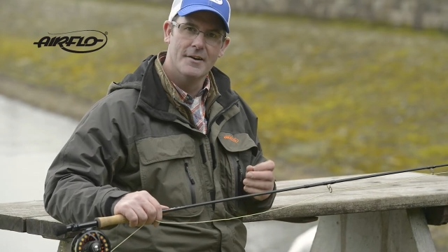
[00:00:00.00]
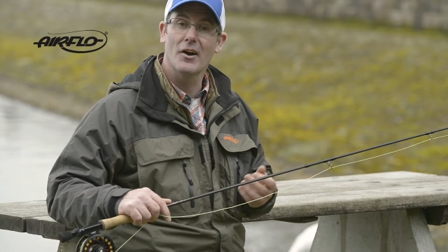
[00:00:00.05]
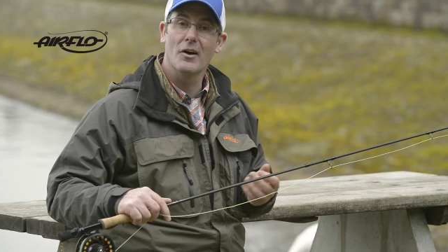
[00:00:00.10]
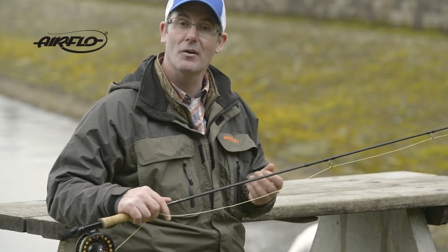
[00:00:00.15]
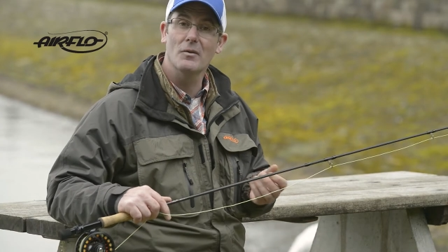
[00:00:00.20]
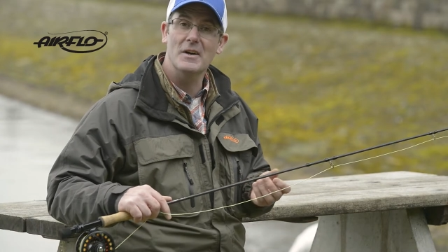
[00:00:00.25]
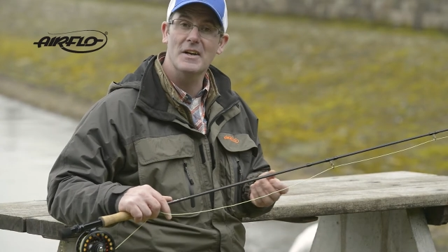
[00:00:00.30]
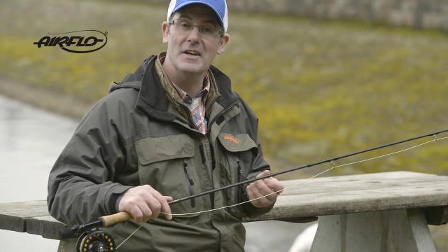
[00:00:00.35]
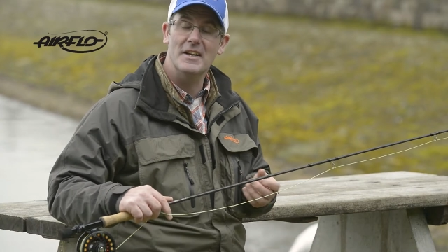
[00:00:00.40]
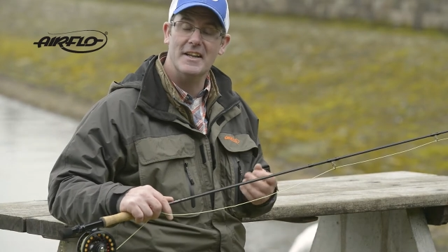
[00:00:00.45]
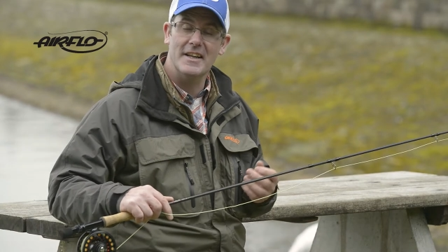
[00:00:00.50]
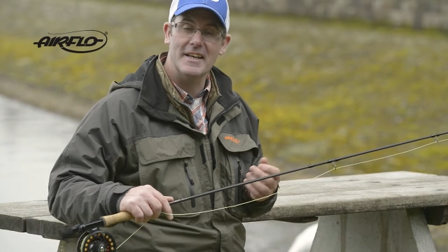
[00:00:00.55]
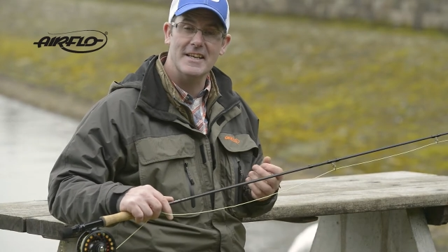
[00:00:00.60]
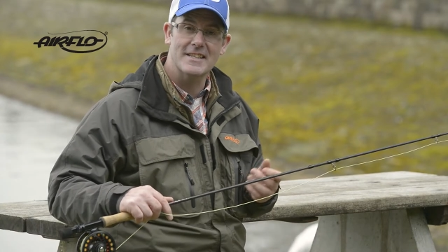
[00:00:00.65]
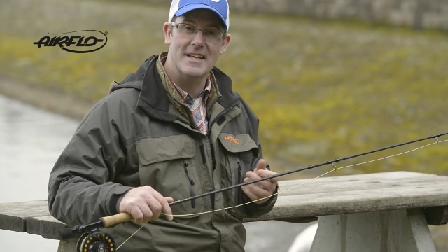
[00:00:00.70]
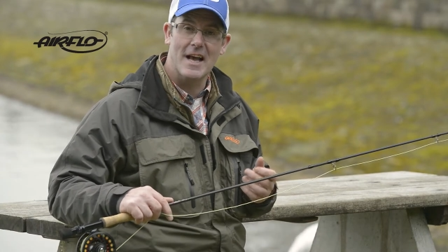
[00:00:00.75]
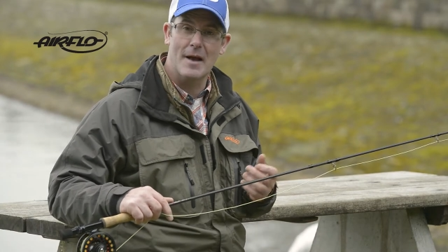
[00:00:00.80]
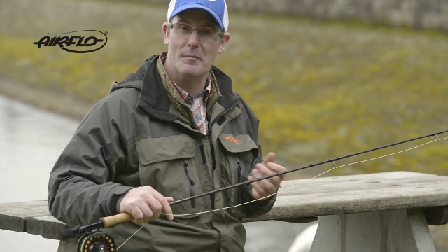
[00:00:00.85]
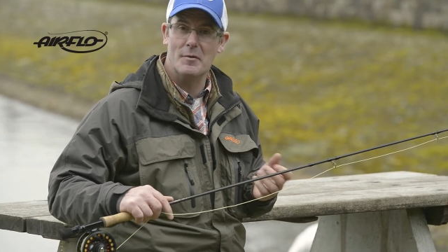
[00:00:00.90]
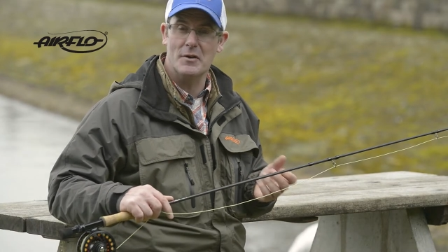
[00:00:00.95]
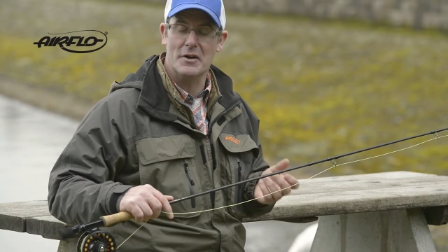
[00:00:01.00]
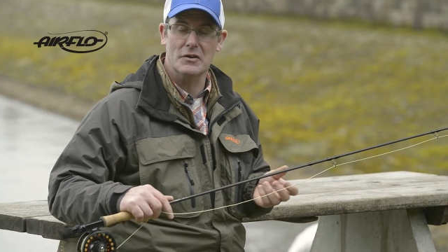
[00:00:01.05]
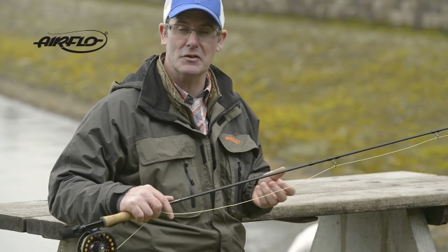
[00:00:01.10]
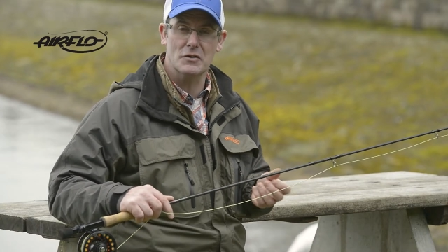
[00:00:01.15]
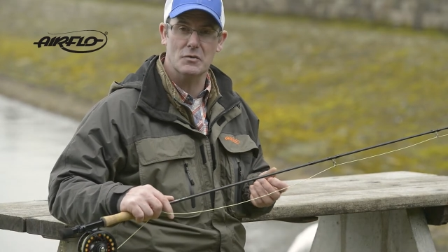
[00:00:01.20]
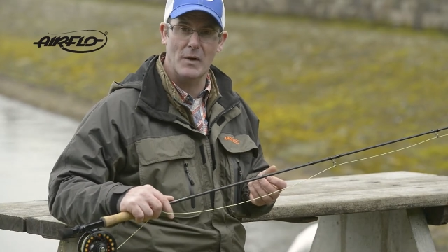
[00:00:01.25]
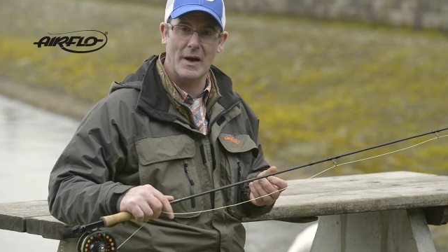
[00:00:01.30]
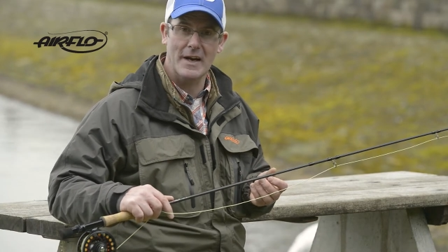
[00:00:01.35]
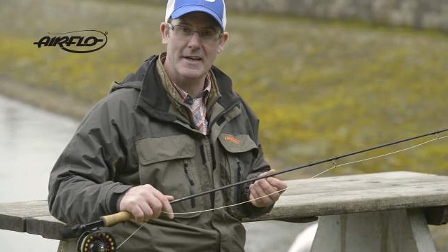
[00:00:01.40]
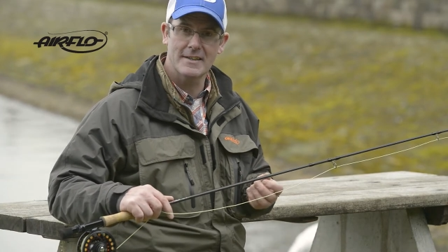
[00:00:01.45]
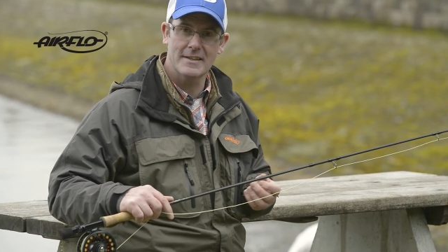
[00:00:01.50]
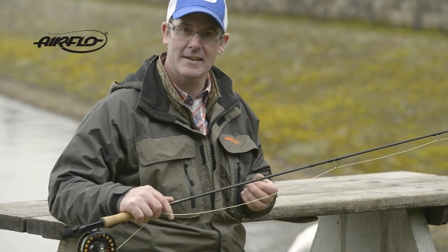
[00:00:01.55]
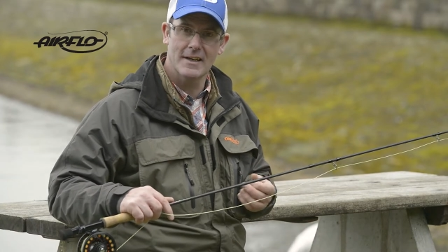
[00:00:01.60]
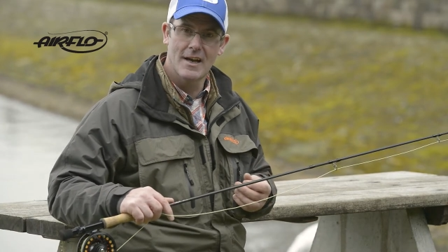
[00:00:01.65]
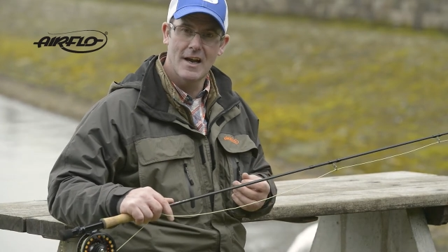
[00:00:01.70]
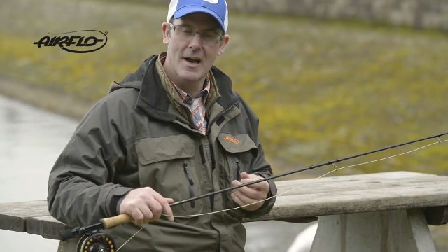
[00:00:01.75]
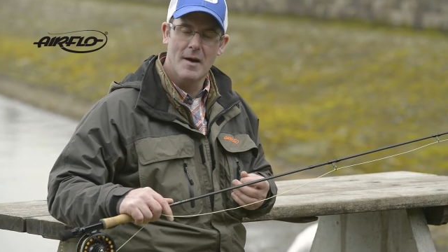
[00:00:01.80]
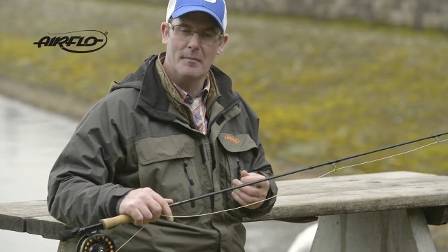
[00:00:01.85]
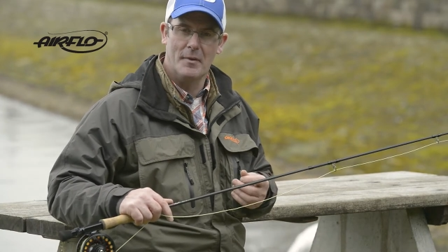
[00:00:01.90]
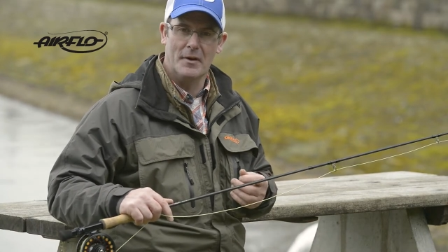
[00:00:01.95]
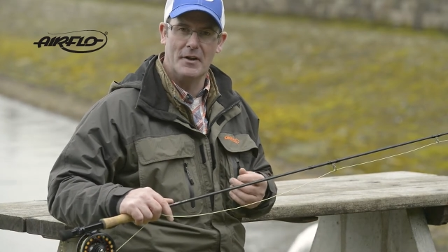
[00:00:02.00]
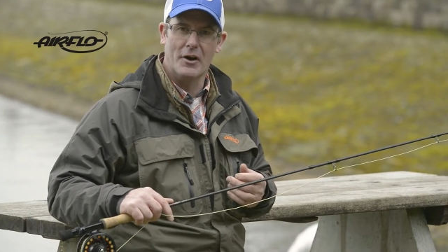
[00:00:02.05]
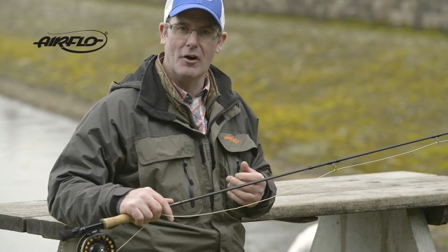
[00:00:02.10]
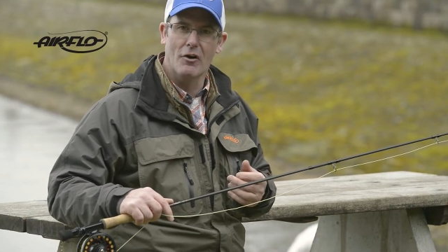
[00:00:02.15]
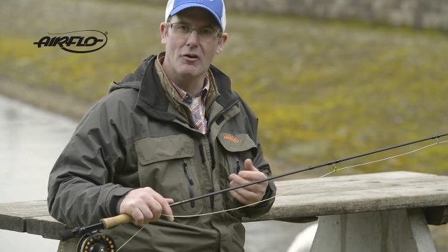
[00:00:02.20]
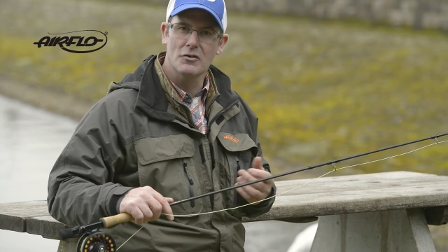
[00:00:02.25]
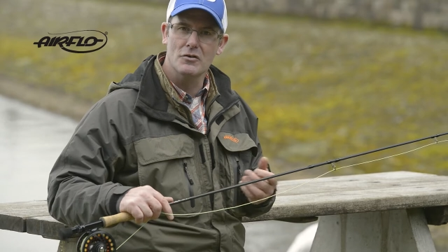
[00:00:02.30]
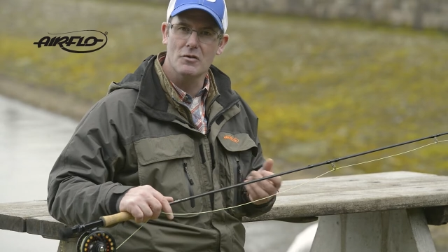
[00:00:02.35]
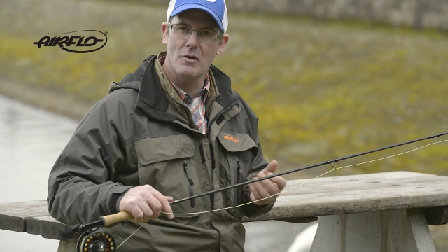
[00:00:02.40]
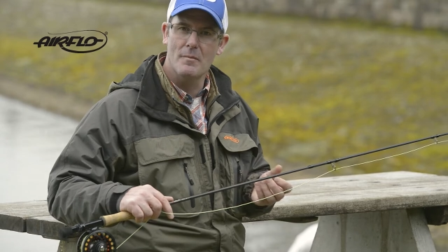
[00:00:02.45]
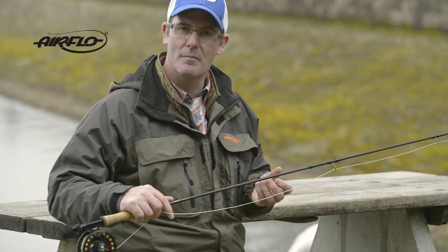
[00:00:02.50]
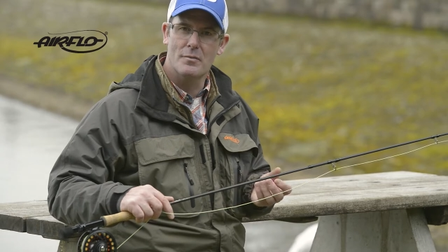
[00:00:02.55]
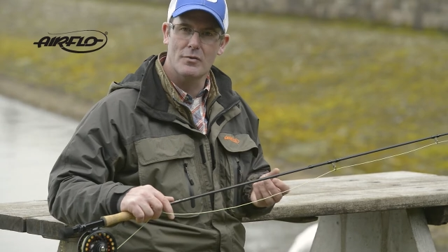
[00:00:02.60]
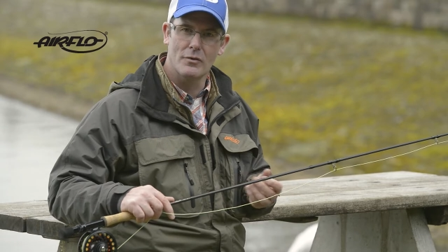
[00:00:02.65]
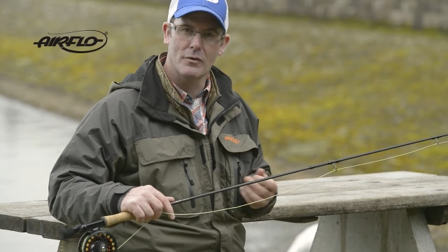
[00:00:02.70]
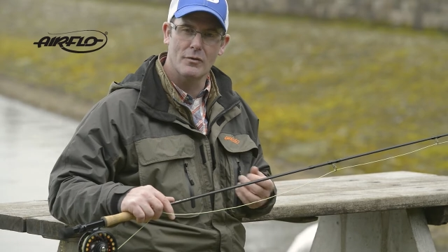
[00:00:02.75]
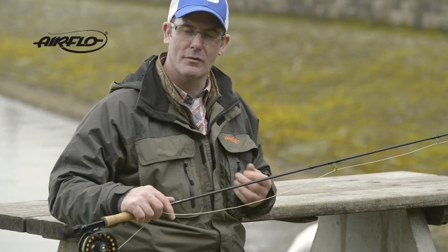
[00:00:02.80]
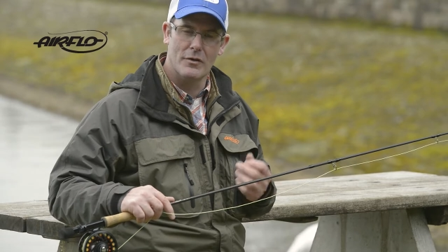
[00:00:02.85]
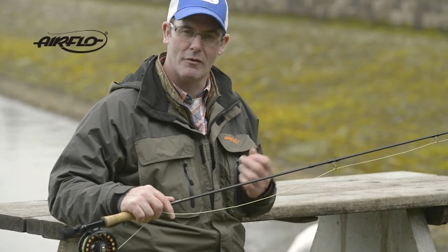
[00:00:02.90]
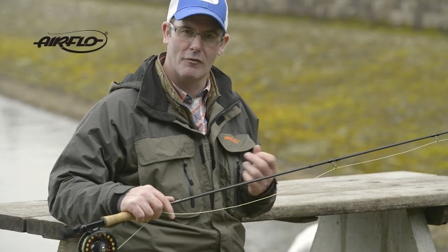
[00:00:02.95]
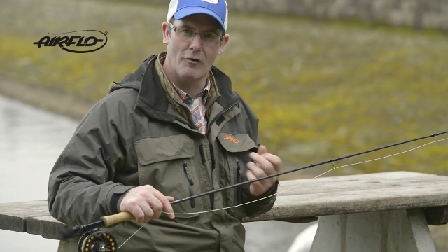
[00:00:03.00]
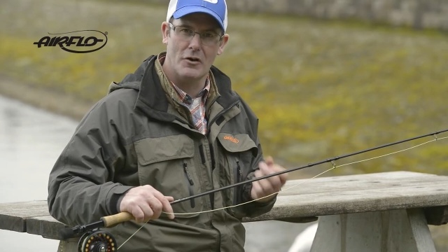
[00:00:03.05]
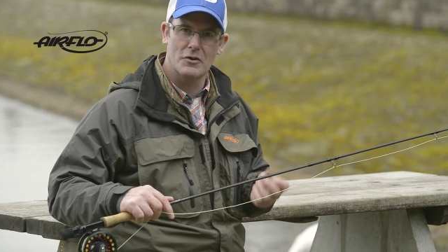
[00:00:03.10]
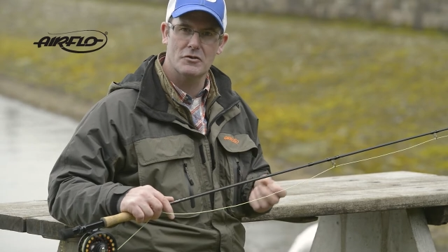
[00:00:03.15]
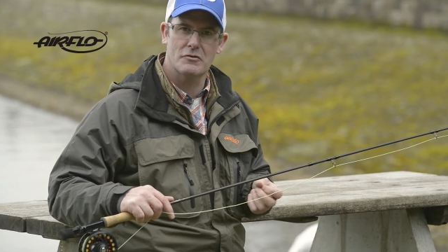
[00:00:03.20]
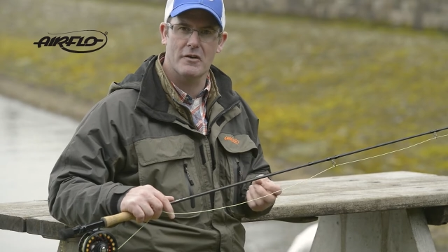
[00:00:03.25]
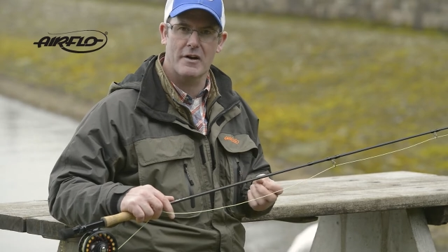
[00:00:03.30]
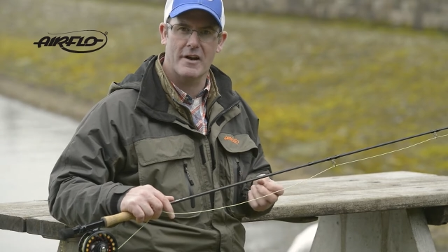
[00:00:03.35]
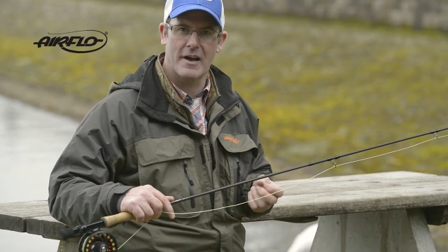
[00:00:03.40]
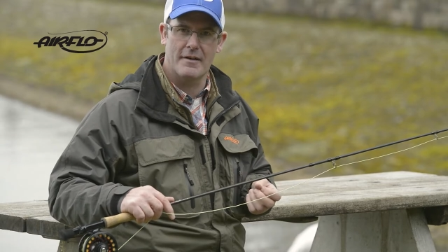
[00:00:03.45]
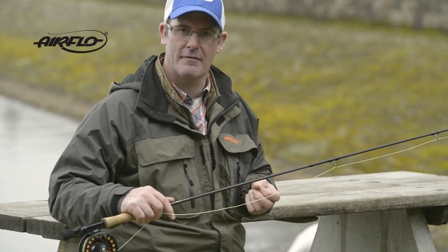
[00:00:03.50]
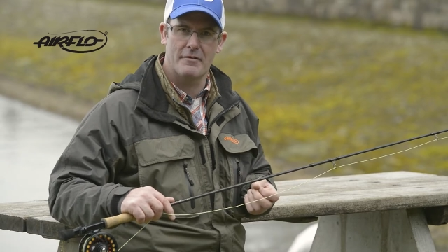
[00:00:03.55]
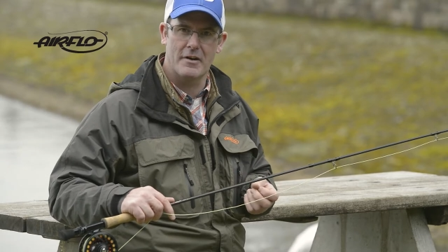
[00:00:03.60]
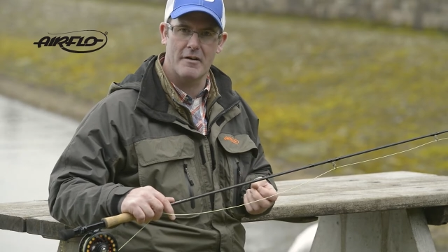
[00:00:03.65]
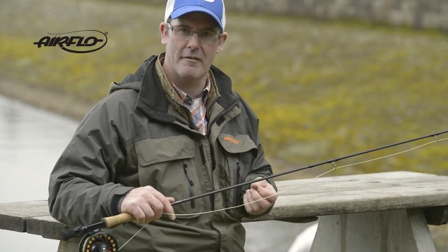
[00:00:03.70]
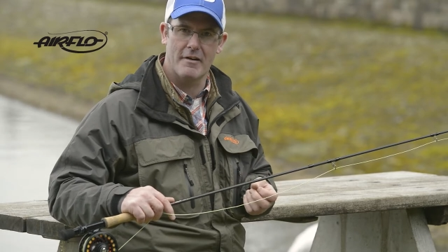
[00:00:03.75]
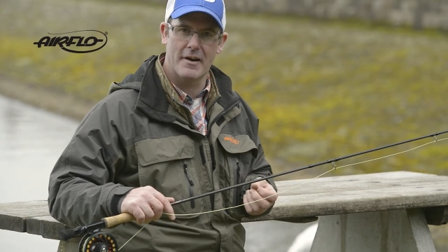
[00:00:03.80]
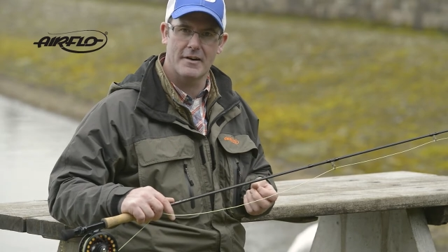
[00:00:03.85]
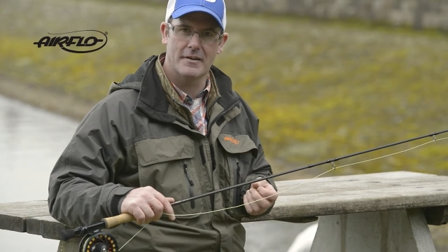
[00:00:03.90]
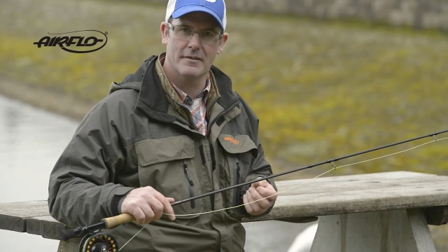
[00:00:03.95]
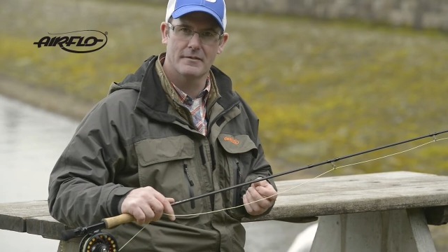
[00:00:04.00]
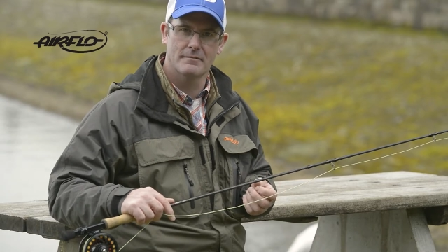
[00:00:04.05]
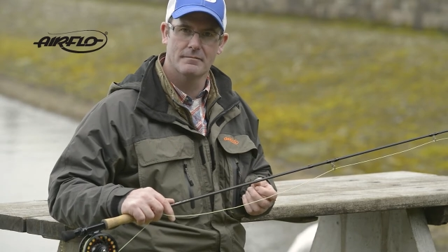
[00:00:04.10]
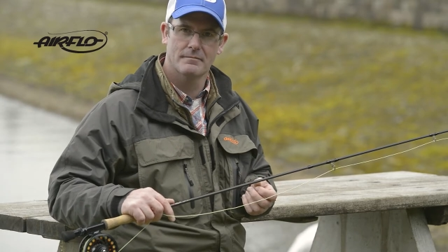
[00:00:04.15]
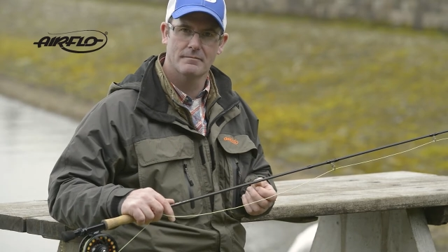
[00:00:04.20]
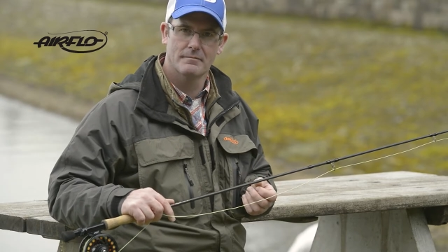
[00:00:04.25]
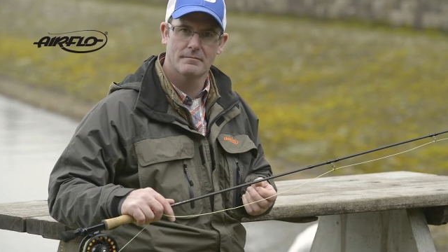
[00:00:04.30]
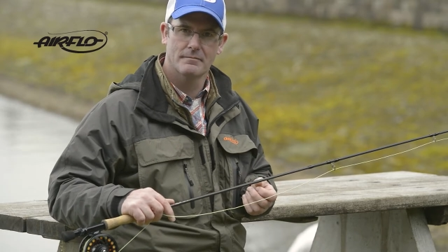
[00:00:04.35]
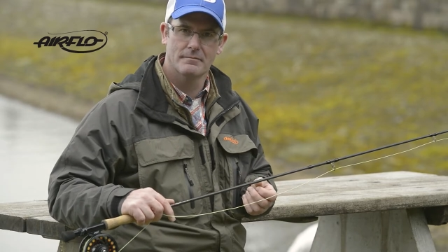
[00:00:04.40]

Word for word: Not only do these help reduce weight, but they also improve the rod's recovery rate.